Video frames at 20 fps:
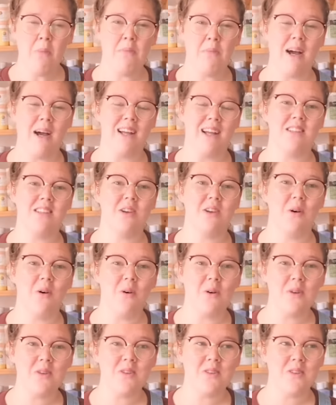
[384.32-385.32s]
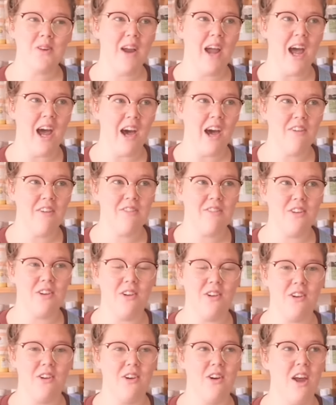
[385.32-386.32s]
but to also have
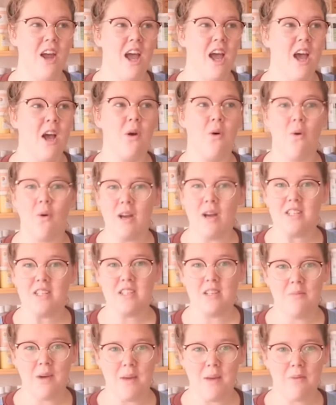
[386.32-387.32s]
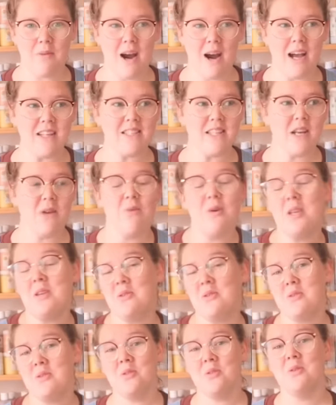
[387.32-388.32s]
you question my pricing
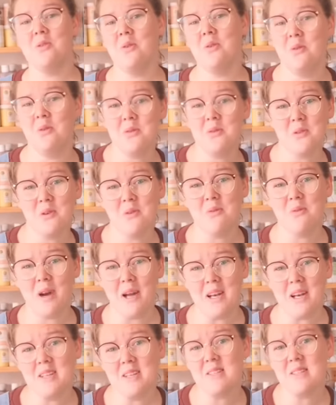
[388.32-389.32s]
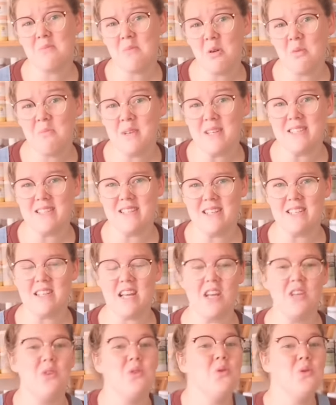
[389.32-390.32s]
when you too also run a small business
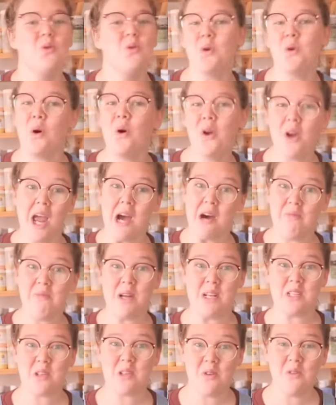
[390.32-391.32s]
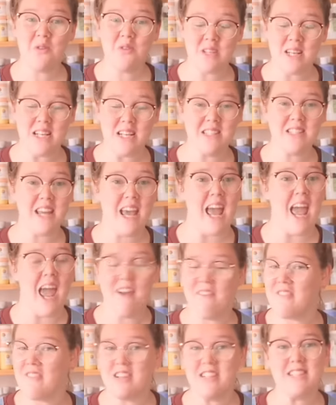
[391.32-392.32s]
and you know how much goes into
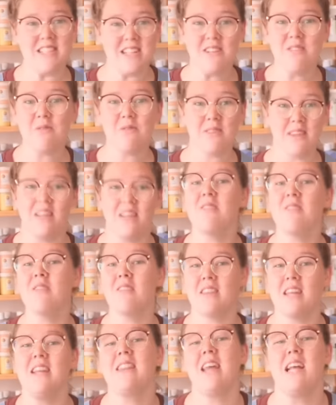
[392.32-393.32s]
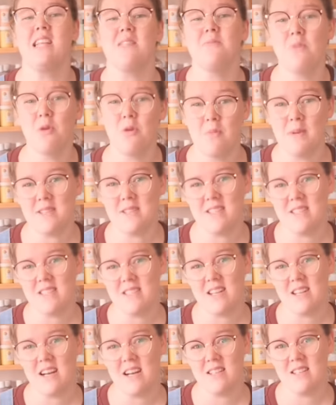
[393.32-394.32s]
every single little thing that small business
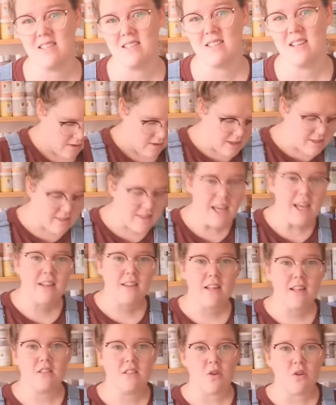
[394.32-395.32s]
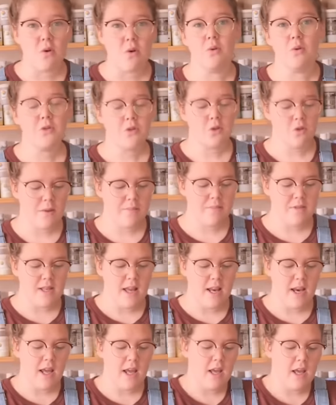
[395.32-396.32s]
does. The thing that's also
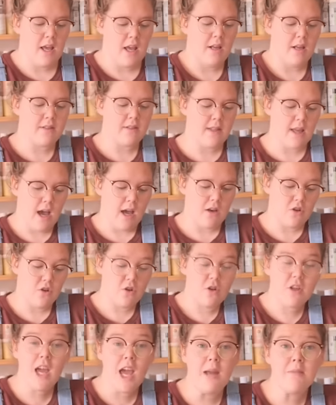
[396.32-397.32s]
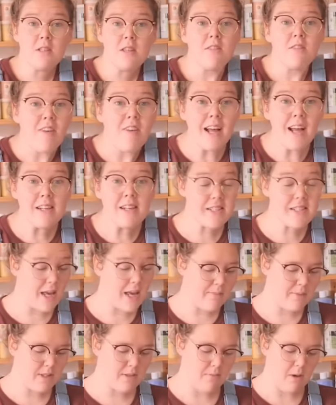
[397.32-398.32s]
upsetting is that you came to the Finders
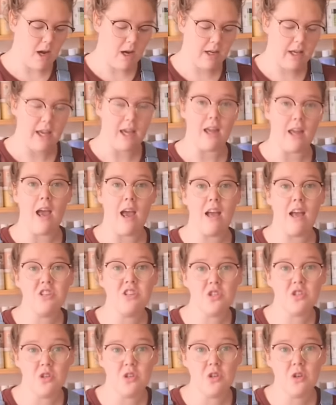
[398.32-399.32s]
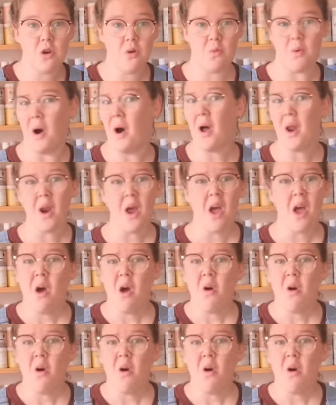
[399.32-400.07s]
Keepers Market, and do you know what?